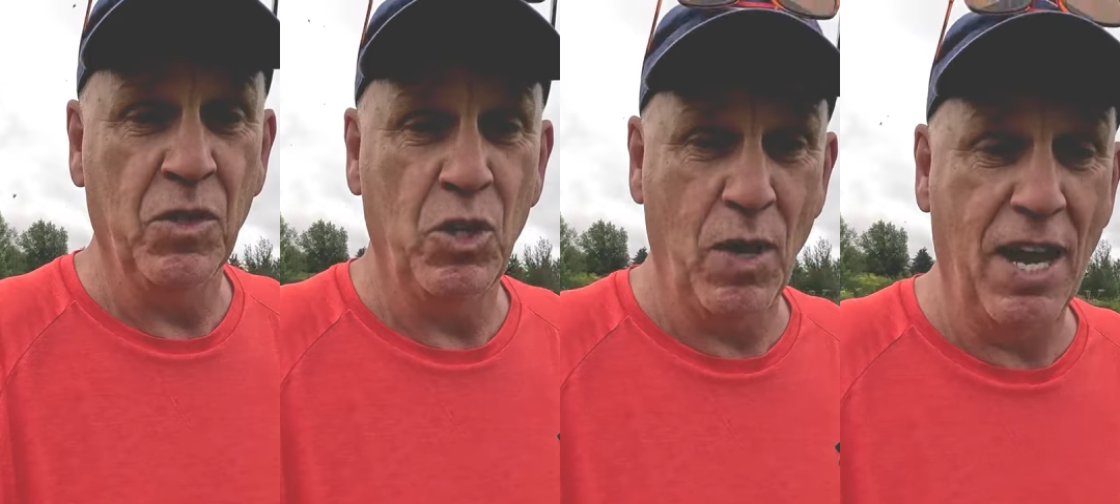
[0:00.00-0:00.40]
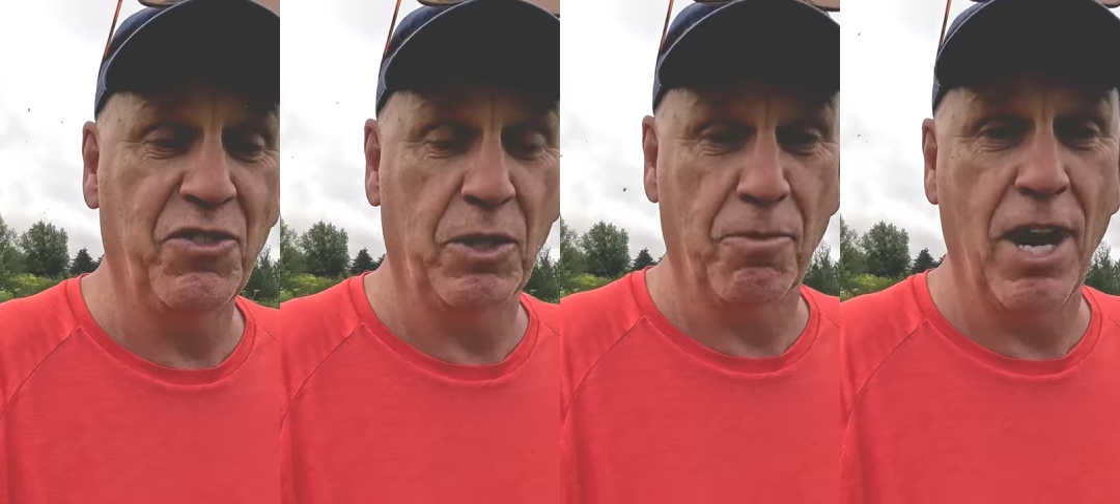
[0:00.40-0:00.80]
You have
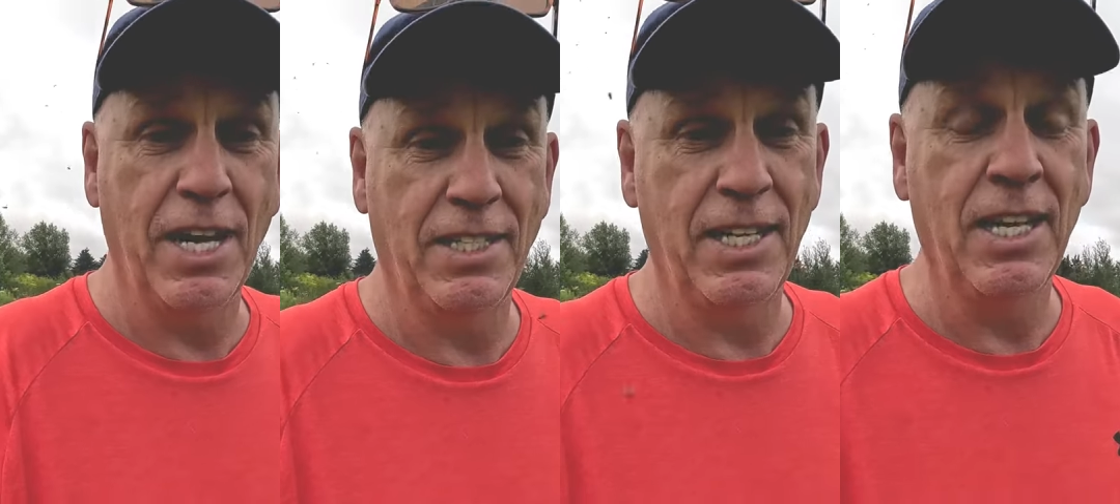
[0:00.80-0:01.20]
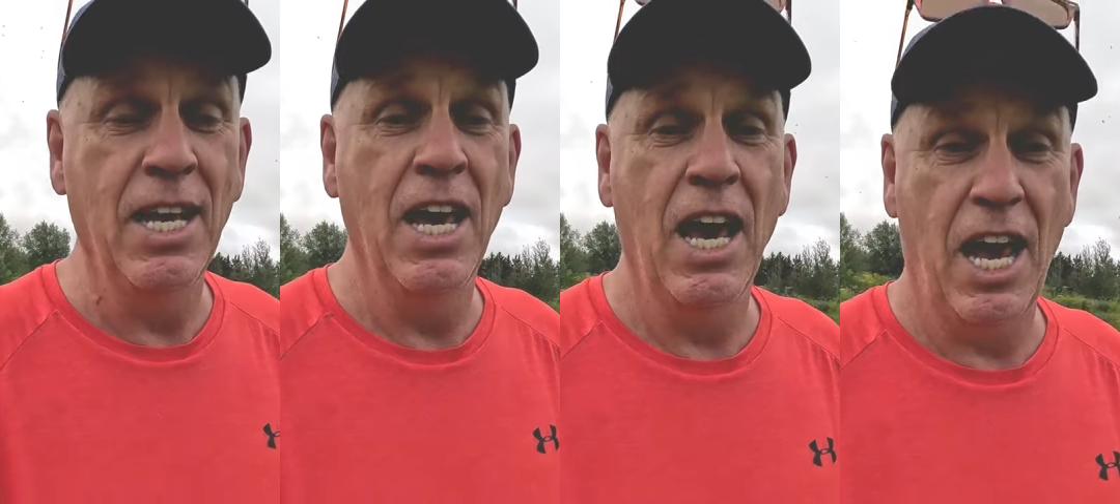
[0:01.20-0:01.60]
sobriety
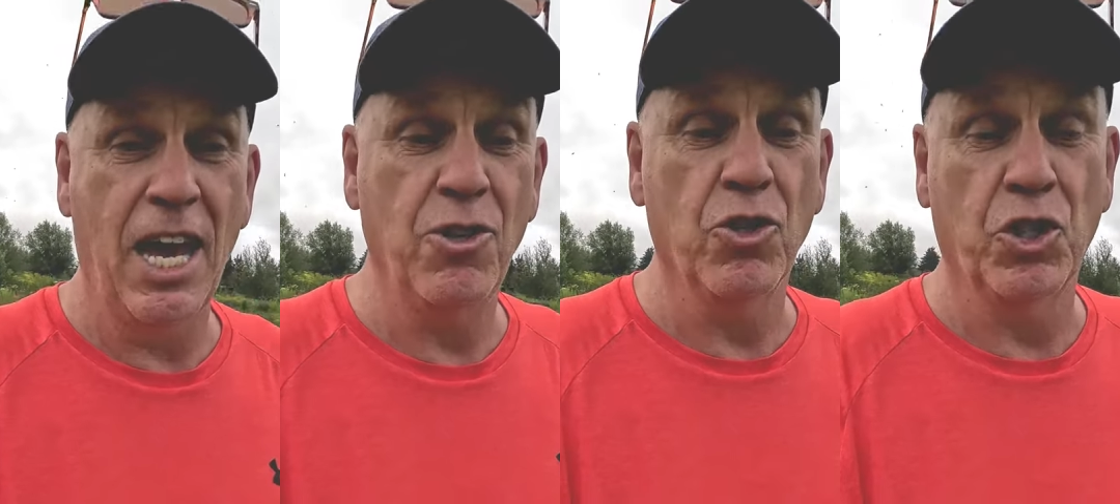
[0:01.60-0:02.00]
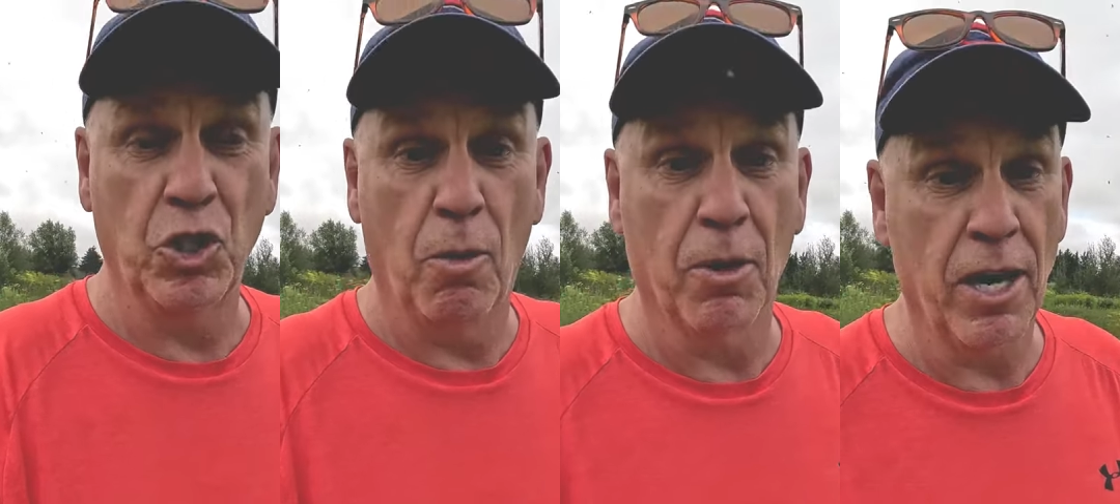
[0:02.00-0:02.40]
and you're
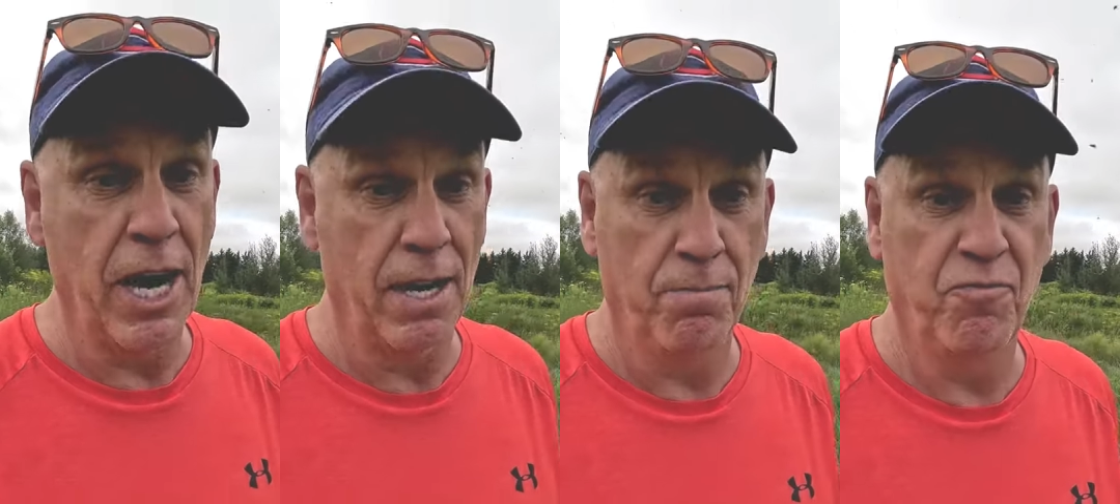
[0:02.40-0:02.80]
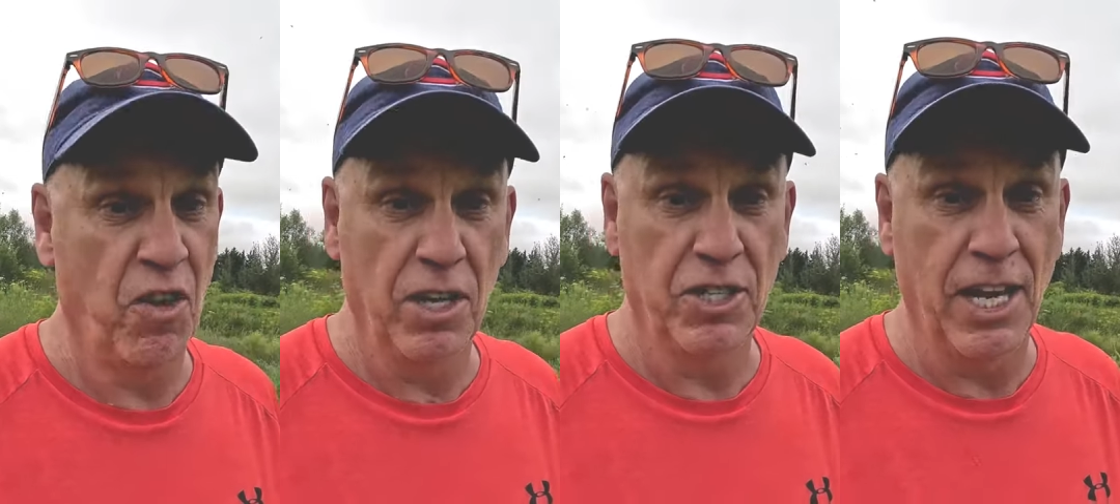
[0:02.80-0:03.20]
sober and
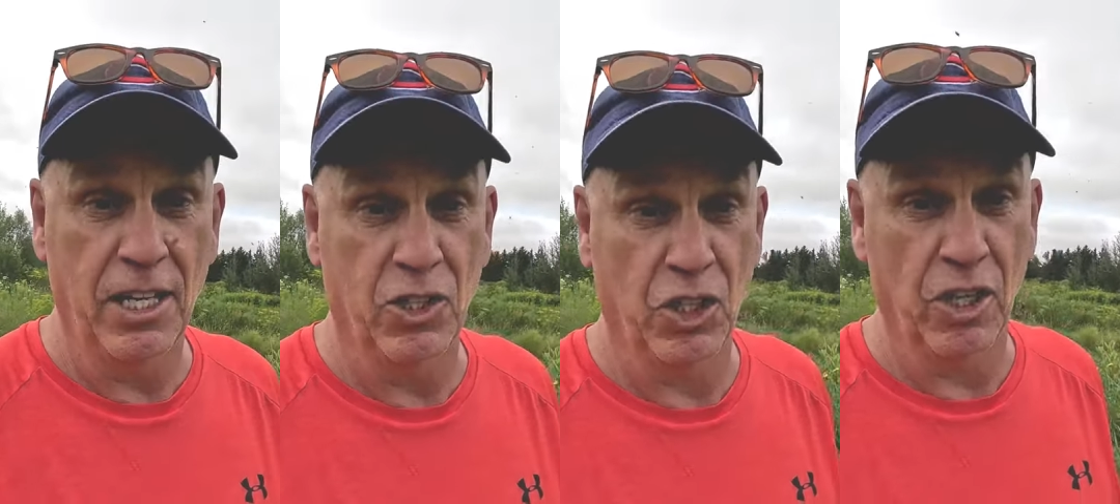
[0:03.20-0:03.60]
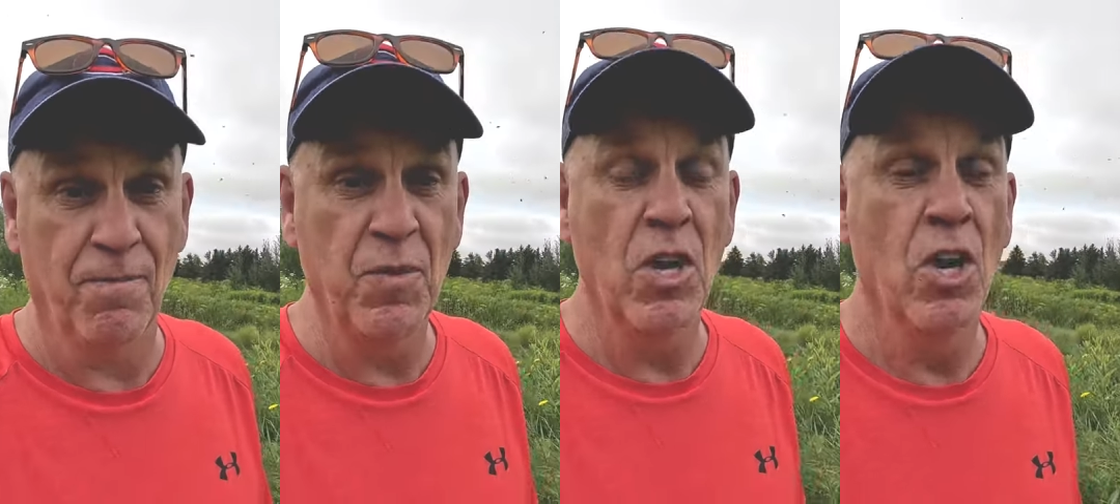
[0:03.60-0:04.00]
far as I'm concerned,
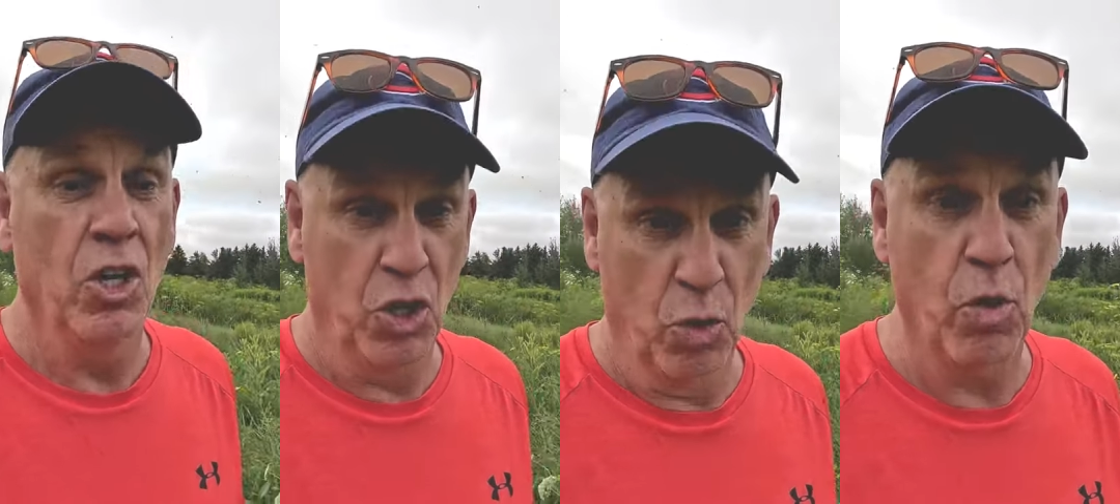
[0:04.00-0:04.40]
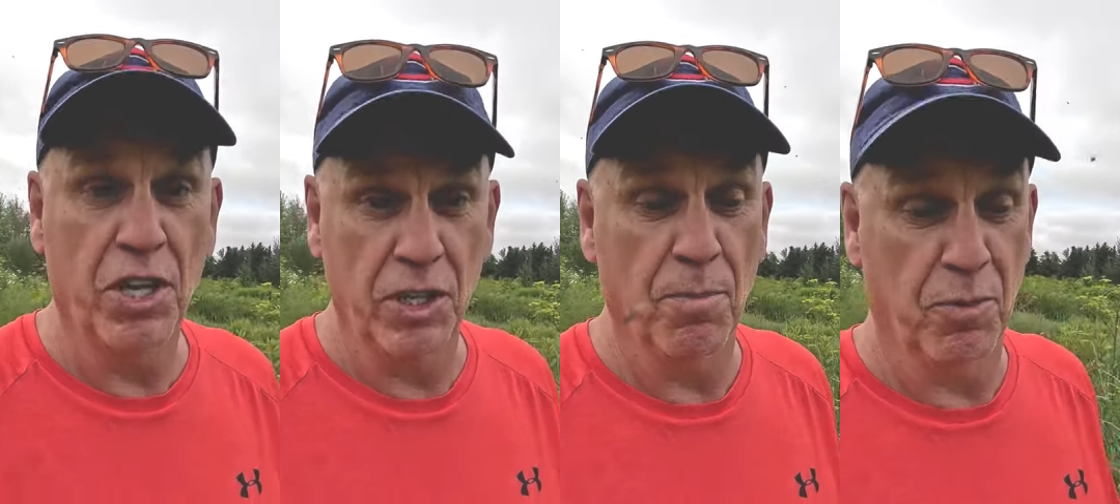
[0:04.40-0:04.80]
you're
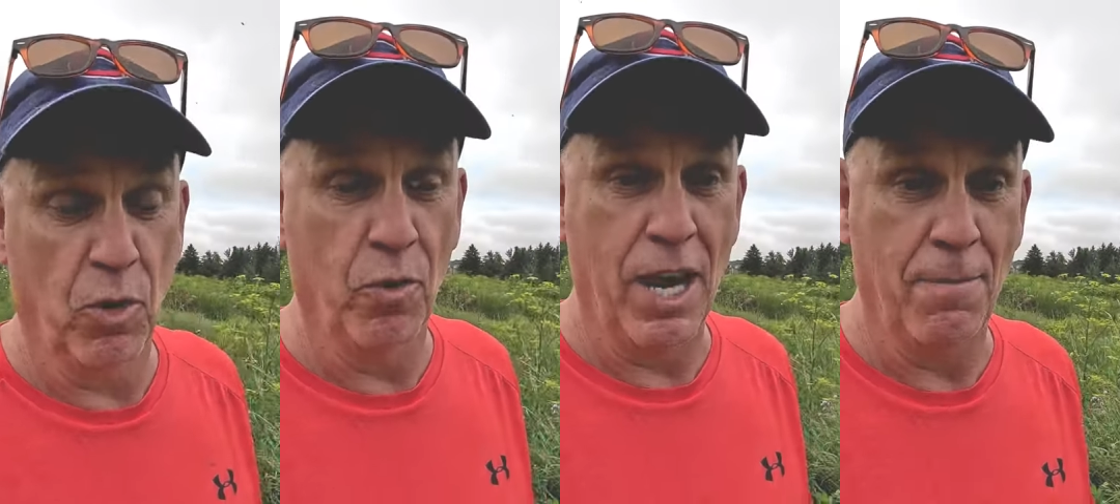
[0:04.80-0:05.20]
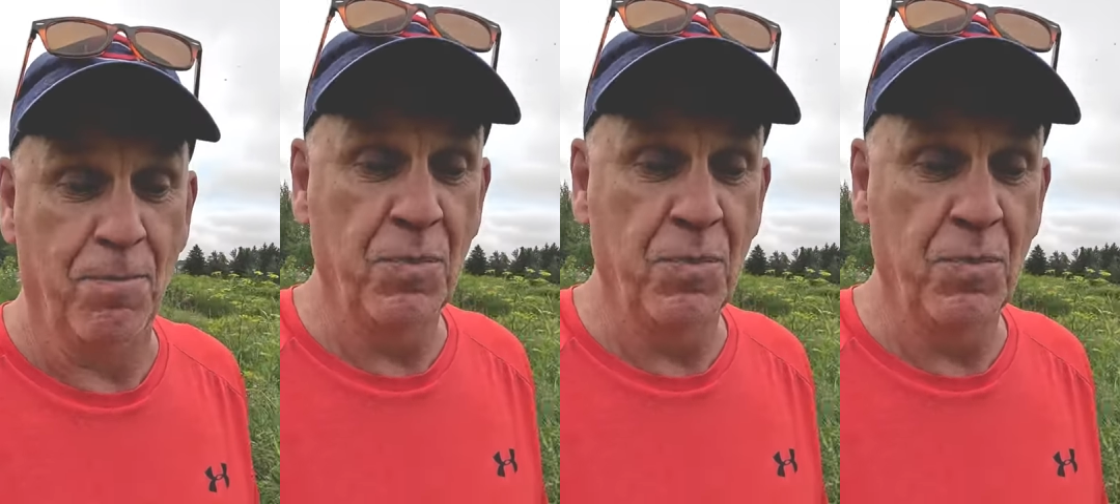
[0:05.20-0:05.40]
working the program.